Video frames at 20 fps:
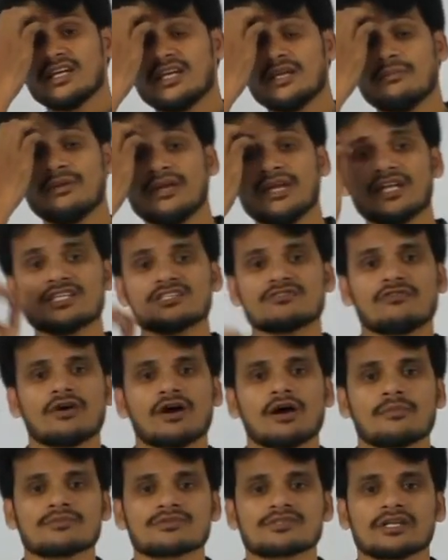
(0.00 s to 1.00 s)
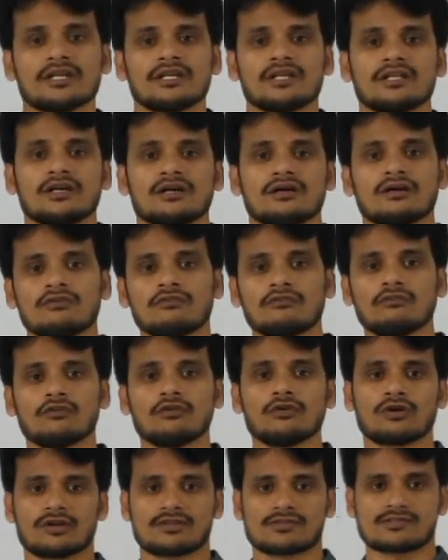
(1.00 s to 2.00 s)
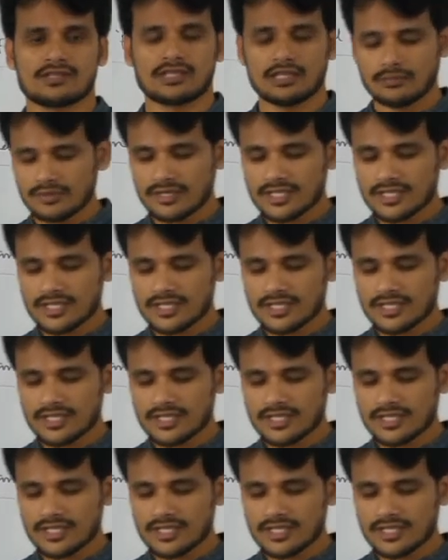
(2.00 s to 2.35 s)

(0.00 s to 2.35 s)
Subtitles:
Image forms at focus.